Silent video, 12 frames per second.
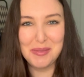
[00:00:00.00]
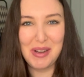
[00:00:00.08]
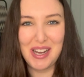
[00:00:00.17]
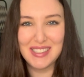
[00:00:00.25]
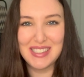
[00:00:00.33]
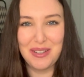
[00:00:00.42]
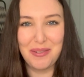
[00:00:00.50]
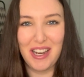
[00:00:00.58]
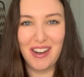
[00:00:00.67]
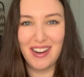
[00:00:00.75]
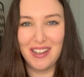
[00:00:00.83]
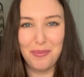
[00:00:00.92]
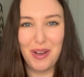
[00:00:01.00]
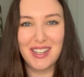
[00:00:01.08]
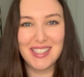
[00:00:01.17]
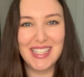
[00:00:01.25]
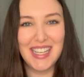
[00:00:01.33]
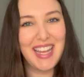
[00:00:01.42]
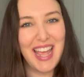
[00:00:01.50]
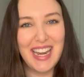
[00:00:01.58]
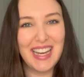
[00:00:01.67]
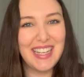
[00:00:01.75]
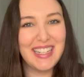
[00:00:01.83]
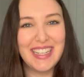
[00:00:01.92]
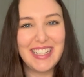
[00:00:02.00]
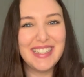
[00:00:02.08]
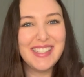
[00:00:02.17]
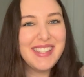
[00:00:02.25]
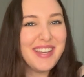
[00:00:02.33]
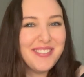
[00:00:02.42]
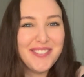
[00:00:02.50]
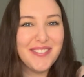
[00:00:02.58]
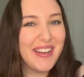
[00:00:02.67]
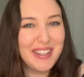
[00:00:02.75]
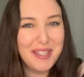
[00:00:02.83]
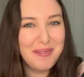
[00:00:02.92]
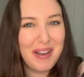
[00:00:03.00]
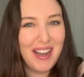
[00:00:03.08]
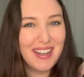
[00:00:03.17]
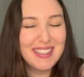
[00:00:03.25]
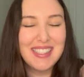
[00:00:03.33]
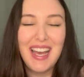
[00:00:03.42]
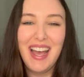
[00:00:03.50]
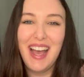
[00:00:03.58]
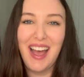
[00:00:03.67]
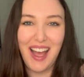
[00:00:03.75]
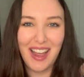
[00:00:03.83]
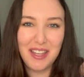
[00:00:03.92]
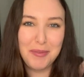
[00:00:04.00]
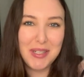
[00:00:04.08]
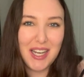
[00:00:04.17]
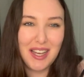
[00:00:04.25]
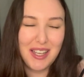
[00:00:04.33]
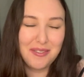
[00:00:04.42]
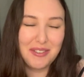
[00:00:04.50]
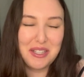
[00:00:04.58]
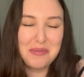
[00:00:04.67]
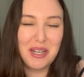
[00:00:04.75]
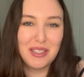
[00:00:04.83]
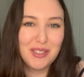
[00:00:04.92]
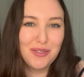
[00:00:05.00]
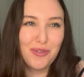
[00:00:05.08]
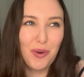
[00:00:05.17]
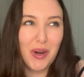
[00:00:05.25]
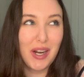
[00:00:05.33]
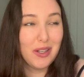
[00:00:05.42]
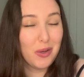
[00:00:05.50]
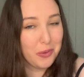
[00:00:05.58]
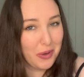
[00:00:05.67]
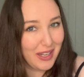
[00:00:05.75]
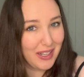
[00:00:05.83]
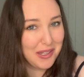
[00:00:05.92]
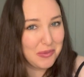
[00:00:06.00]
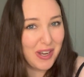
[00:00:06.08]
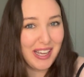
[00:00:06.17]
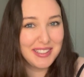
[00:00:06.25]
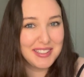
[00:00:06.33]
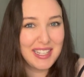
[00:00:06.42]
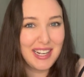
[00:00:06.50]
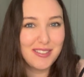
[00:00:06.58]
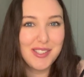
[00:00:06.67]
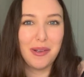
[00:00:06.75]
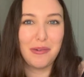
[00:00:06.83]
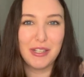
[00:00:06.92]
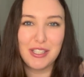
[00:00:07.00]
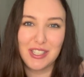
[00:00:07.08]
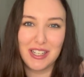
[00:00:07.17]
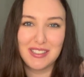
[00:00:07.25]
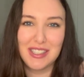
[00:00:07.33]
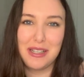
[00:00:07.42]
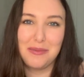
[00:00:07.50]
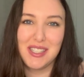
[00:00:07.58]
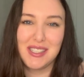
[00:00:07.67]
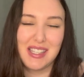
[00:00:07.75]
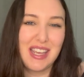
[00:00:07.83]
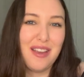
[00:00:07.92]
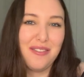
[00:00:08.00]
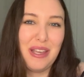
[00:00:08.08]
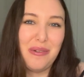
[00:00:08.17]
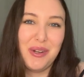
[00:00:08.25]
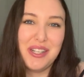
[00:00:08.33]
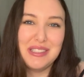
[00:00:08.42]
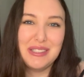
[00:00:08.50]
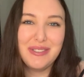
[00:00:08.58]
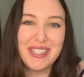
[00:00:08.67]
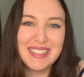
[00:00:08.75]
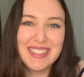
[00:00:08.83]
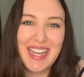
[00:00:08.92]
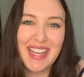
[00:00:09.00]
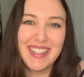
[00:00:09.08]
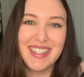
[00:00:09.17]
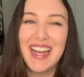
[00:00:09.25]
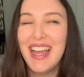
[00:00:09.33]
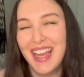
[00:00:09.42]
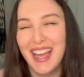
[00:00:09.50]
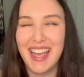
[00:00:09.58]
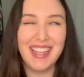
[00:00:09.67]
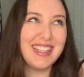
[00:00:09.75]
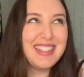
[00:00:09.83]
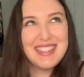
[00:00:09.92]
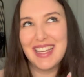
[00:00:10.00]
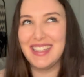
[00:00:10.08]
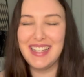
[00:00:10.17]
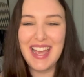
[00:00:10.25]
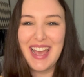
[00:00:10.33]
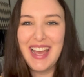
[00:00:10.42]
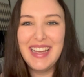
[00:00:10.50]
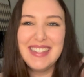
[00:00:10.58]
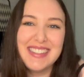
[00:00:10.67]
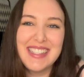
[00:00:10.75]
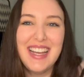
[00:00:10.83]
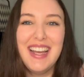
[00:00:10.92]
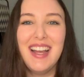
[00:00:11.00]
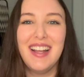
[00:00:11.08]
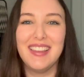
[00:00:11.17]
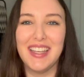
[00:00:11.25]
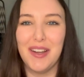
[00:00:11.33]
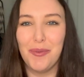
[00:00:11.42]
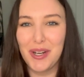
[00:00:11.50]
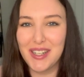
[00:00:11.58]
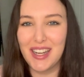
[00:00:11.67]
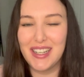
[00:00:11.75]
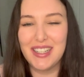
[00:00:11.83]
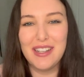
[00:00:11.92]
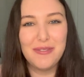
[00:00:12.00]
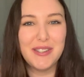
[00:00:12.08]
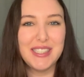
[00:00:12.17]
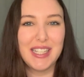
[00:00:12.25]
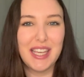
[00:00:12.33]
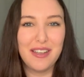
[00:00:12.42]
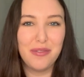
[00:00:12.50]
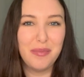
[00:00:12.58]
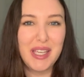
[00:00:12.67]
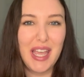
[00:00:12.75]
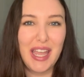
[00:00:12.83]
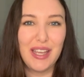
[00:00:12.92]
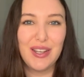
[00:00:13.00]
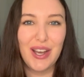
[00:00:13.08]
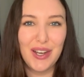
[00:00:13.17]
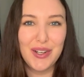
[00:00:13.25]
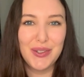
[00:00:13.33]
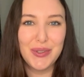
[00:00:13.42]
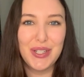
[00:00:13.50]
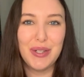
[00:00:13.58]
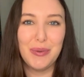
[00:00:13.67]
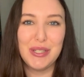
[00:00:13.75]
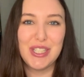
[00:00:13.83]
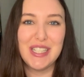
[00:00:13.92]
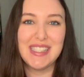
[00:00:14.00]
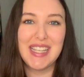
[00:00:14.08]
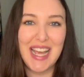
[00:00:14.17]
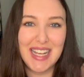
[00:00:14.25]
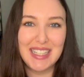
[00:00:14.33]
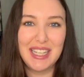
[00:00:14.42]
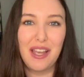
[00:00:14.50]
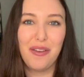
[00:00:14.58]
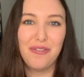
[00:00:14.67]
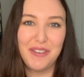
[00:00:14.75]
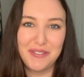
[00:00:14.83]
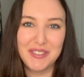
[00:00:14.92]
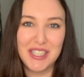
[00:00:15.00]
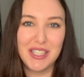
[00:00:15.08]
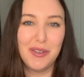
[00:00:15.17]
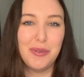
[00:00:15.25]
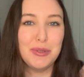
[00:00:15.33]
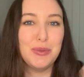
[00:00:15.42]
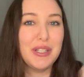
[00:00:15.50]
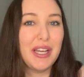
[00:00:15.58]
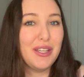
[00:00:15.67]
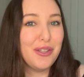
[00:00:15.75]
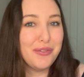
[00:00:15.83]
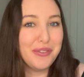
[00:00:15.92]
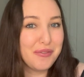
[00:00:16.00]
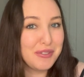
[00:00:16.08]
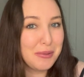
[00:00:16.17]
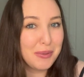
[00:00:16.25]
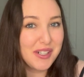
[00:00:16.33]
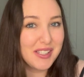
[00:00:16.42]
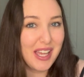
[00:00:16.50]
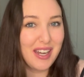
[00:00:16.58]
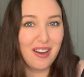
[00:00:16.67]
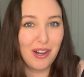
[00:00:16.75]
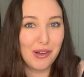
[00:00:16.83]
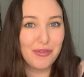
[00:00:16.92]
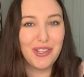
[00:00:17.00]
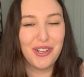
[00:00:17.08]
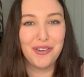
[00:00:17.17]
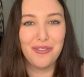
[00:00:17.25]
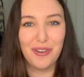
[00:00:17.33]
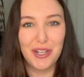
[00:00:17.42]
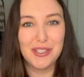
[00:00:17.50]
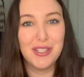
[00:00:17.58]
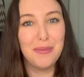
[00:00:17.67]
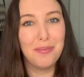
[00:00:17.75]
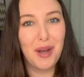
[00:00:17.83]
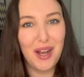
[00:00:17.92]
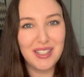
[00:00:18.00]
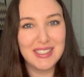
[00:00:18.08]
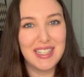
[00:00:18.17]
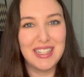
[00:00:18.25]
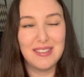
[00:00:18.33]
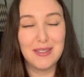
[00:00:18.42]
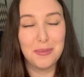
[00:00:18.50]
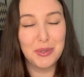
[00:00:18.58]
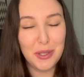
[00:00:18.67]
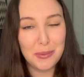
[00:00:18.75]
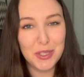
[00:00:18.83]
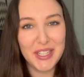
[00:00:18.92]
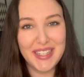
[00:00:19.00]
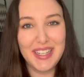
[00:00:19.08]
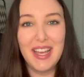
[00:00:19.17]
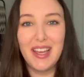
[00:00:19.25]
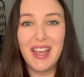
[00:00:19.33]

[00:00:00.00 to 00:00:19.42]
box that we are unboxing and it is Vellabox. I have been eyeing Vellabox for quite a while now, so I reached out to them to see if they wanted to work together and they said yes. They were kind enough to give me a code which is Ellie fifty, which will get you fifty percent off your first box in a subscription.